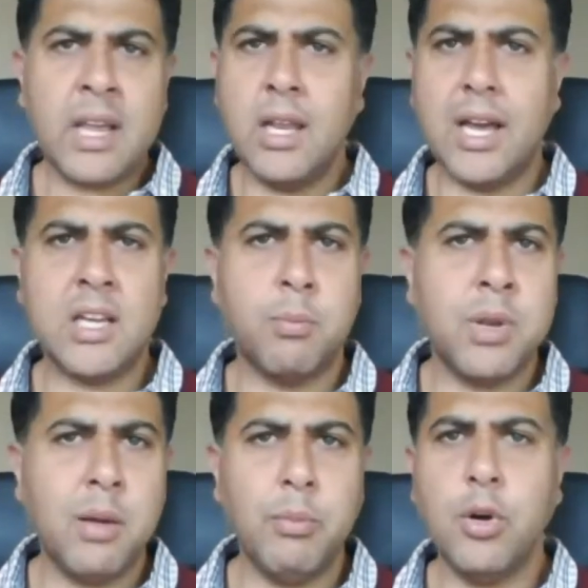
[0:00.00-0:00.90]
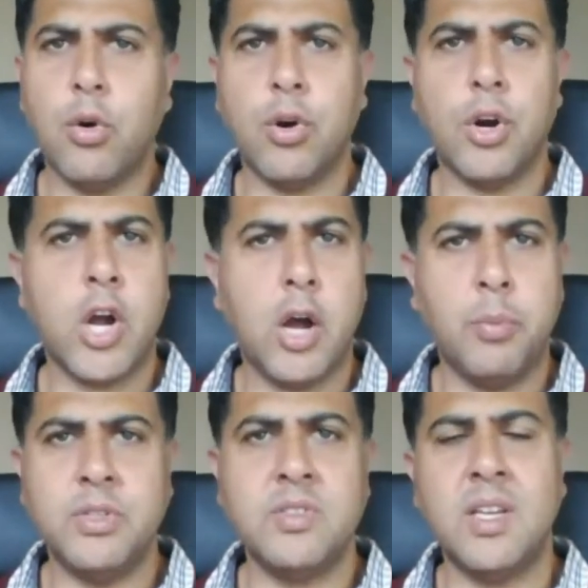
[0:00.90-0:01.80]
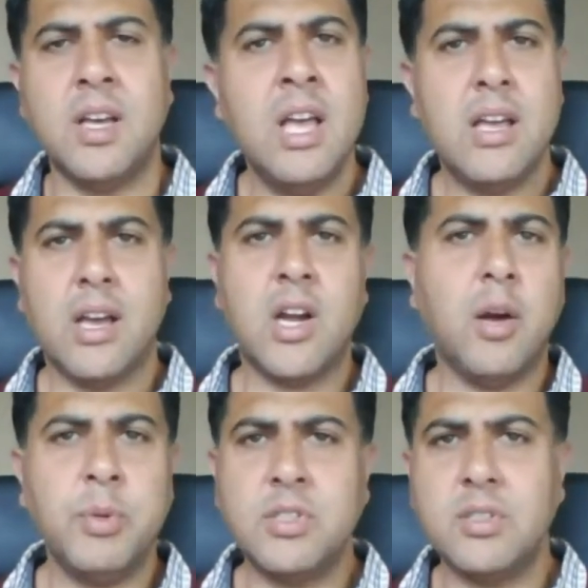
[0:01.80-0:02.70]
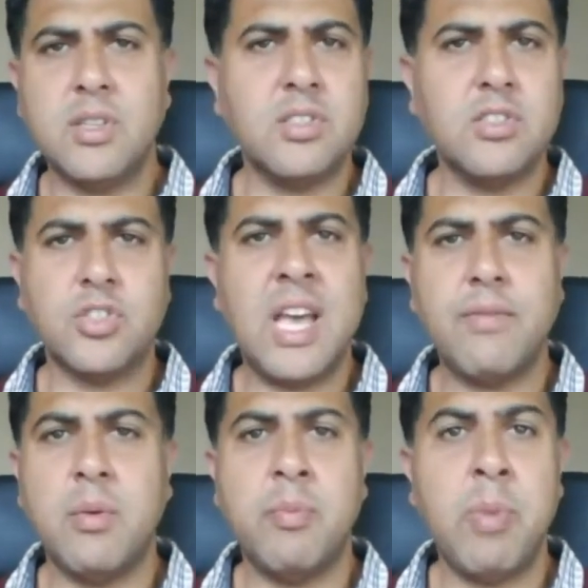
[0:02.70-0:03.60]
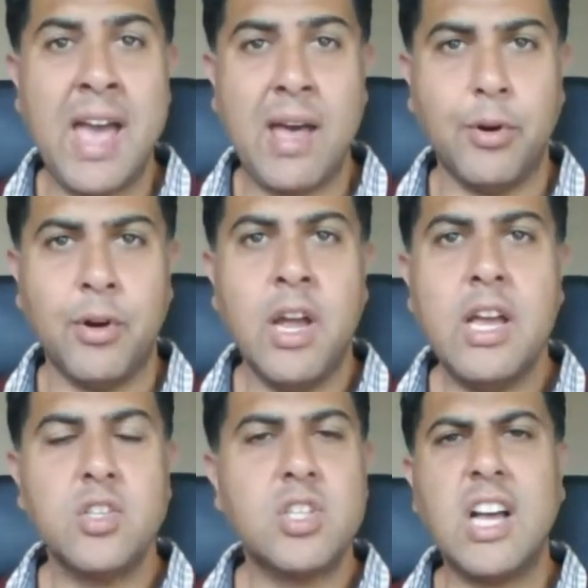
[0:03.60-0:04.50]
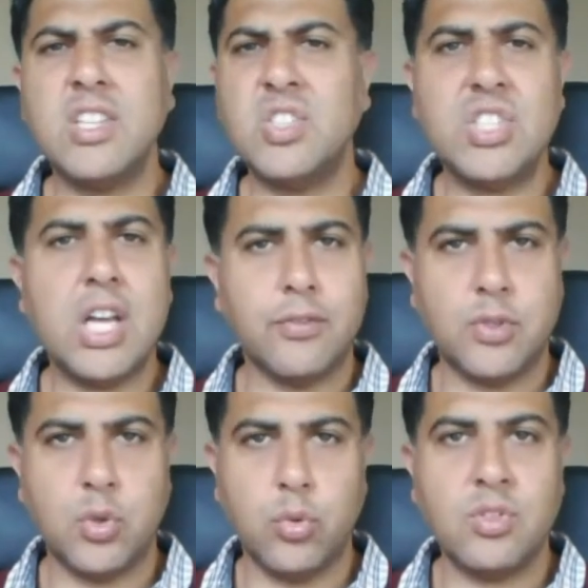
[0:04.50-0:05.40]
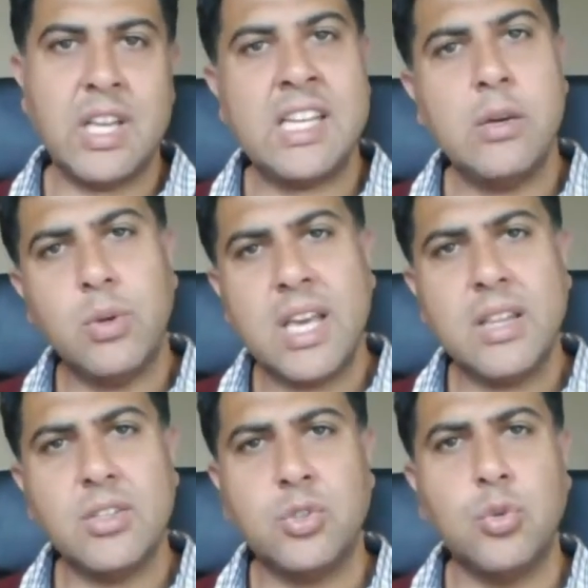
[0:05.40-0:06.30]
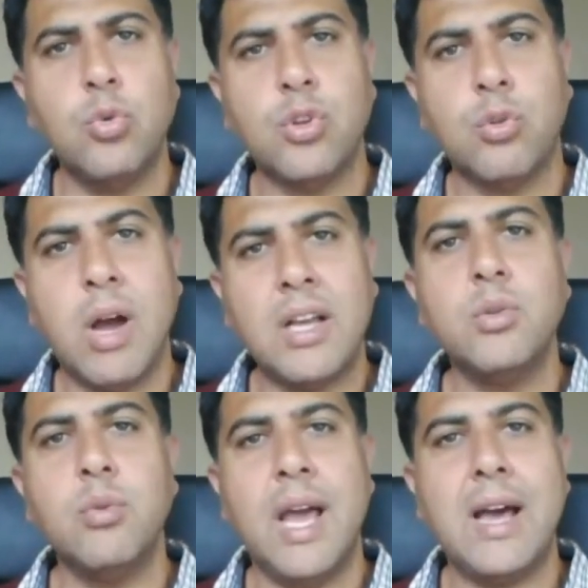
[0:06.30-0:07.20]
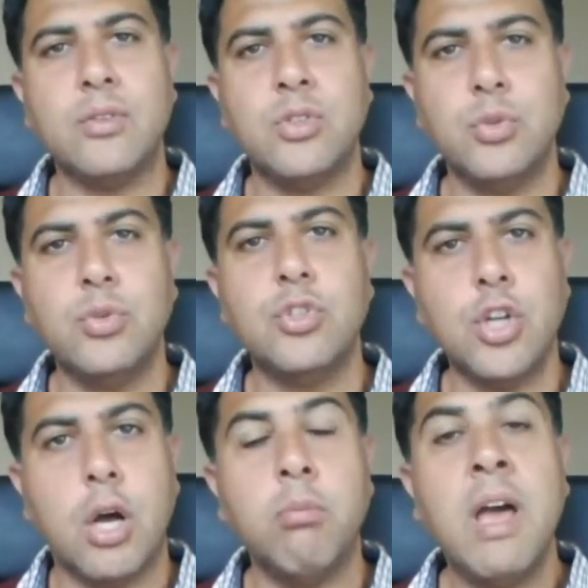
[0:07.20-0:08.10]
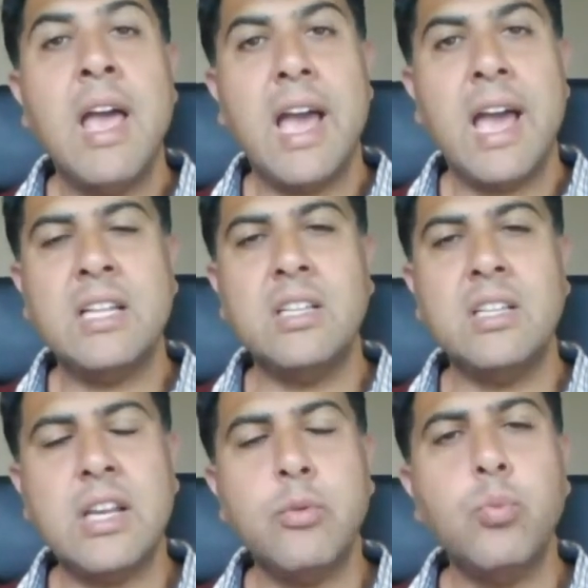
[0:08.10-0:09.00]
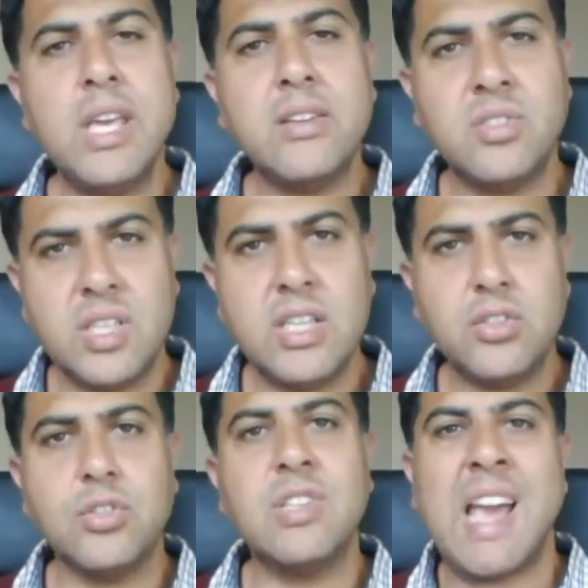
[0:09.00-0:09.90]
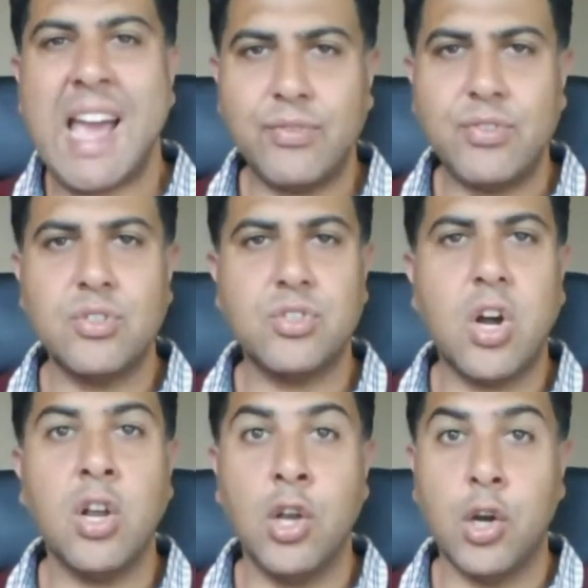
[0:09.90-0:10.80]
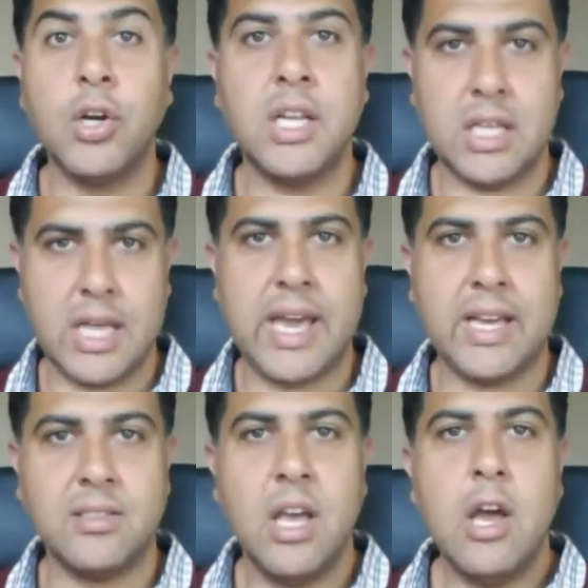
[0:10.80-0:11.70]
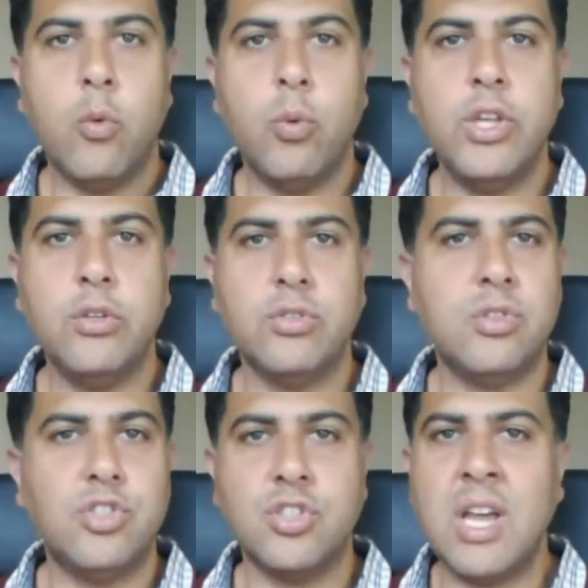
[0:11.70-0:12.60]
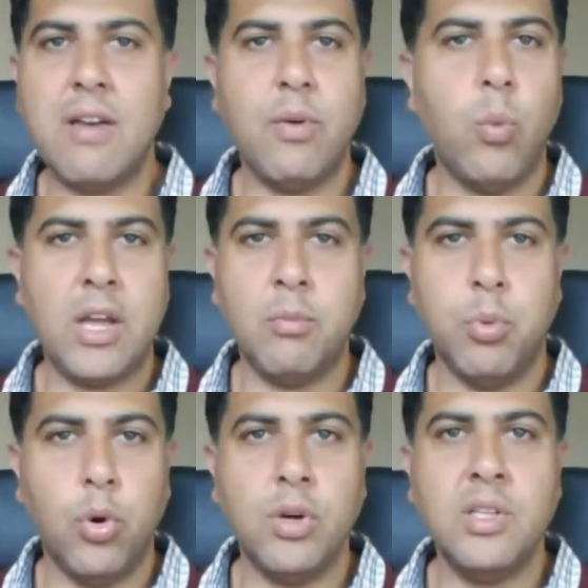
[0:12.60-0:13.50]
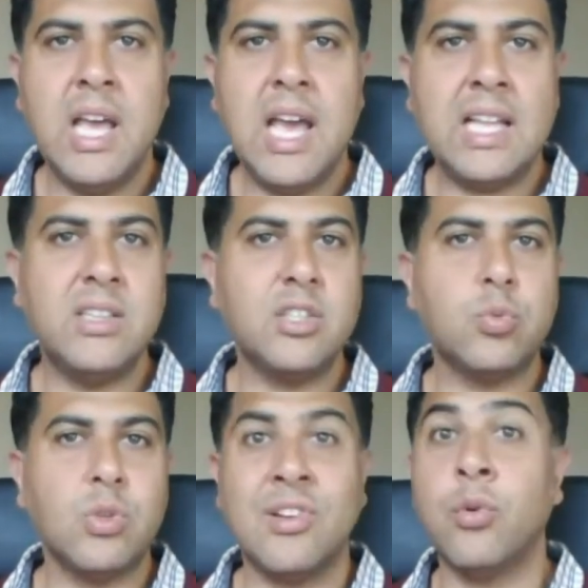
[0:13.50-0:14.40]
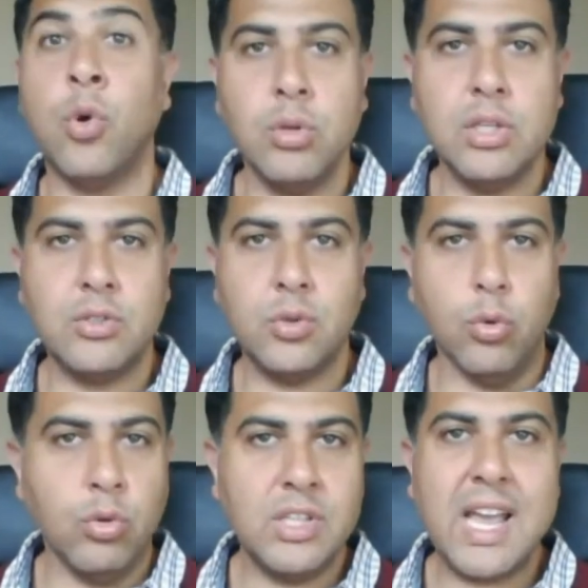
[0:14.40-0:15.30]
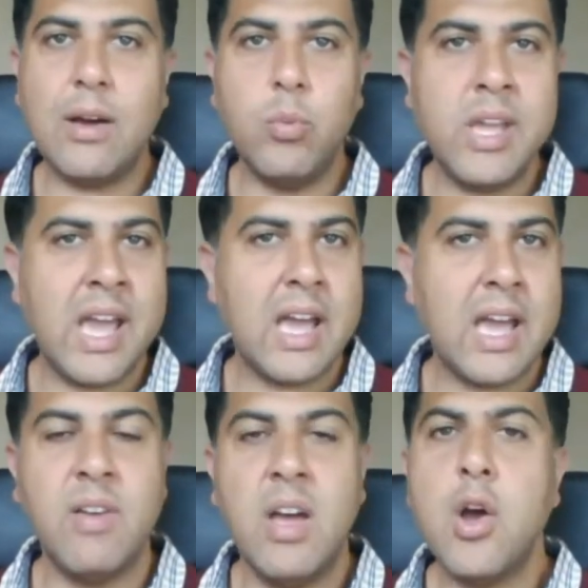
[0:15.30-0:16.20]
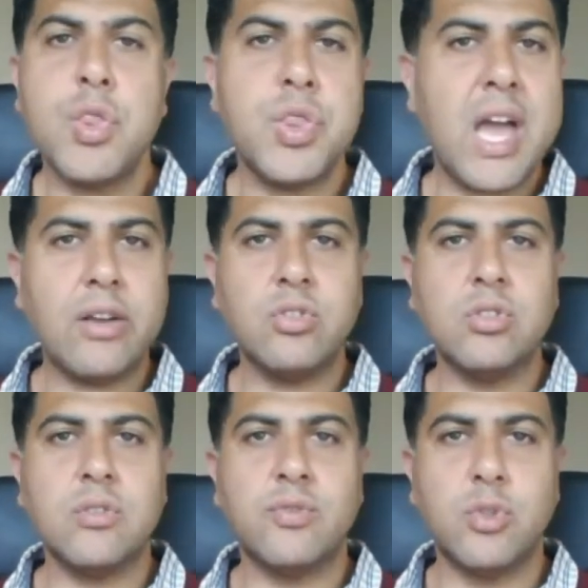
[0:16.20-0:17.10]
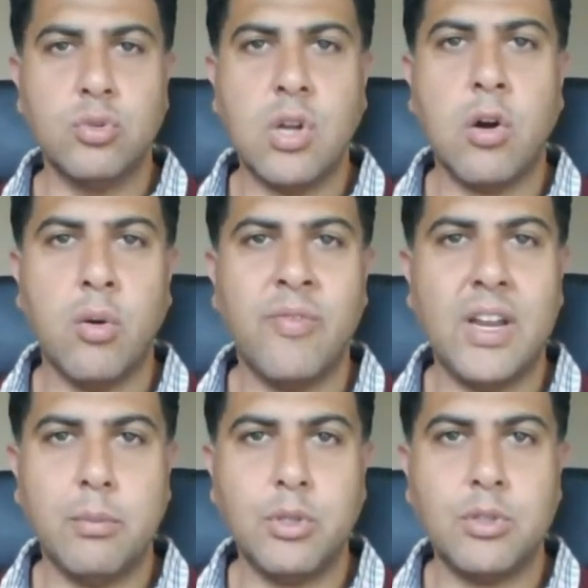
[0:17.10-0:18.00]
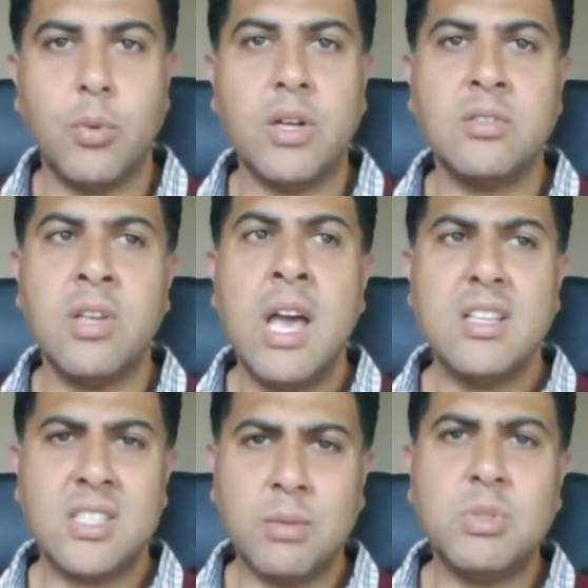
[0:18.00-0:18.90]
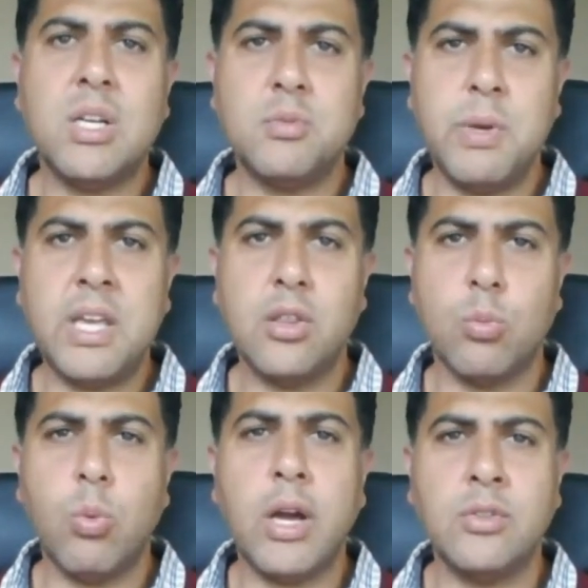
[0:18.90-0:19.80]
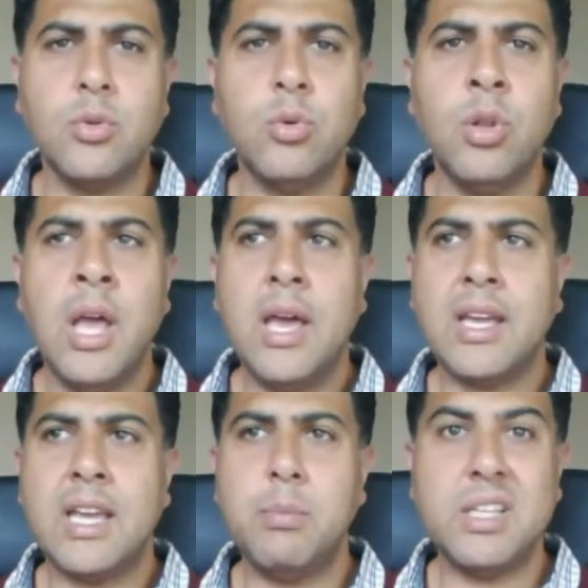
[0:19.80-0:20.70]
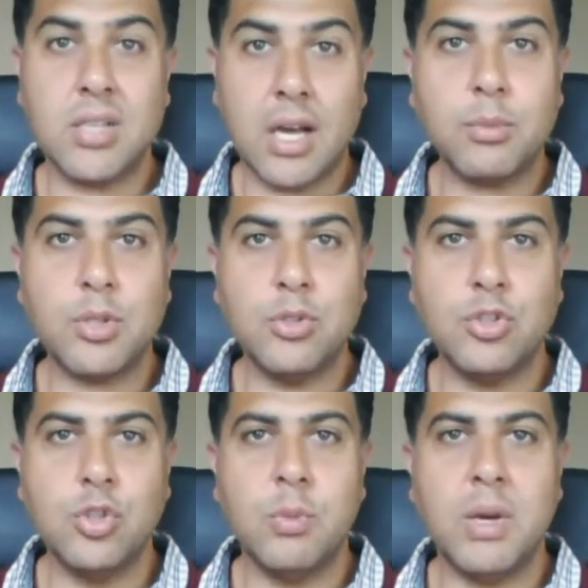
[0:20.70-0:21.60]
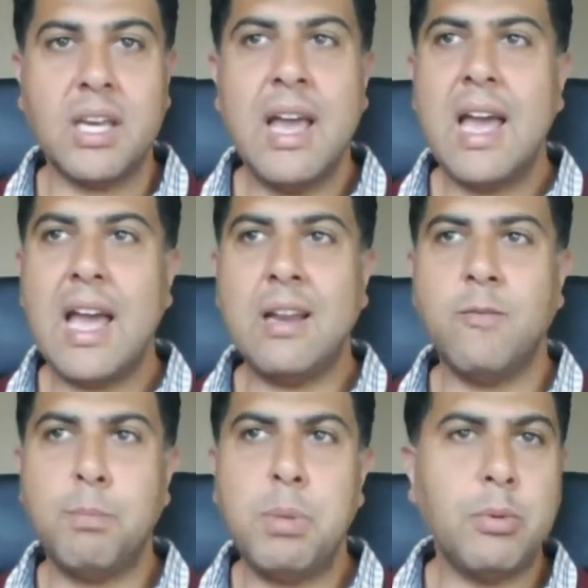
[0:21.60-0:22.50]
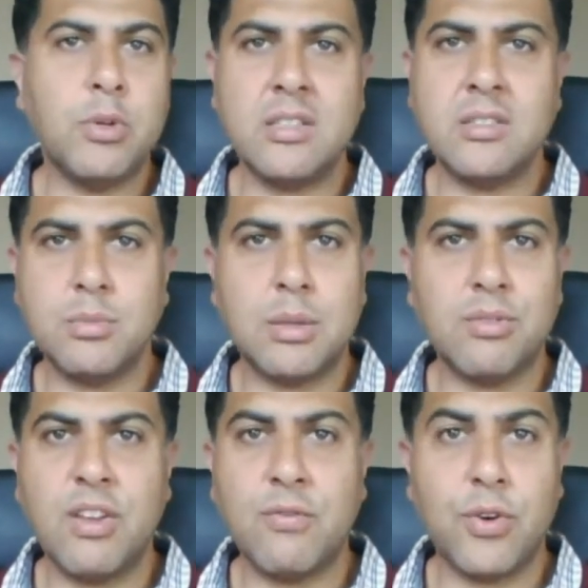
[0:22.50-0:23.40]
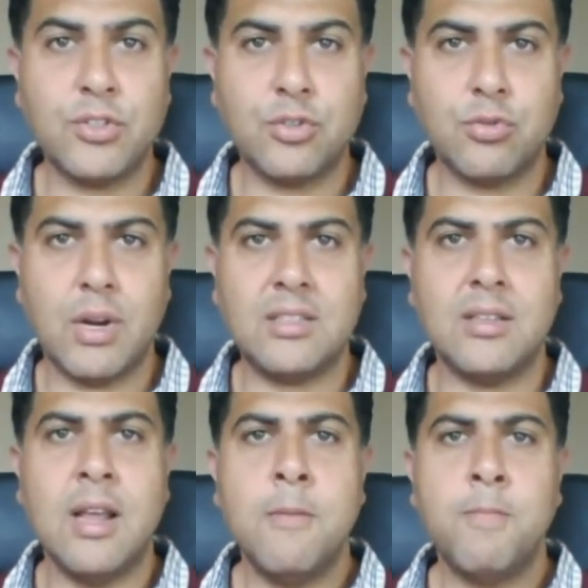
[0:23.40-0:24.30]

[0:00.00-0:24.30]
like a plumber or a carpenter. A carpenter doesn't just have a hammer. He's got a set of tools, and he will get the right tool out to do the job. And we as teachers have to start learning that. We used to just have a whiteboard, and this was our only tool. Now we have thousands of tools that are available to us. Sometimes picking the right tool can be time-consuming, and people can sometimes feel frustrated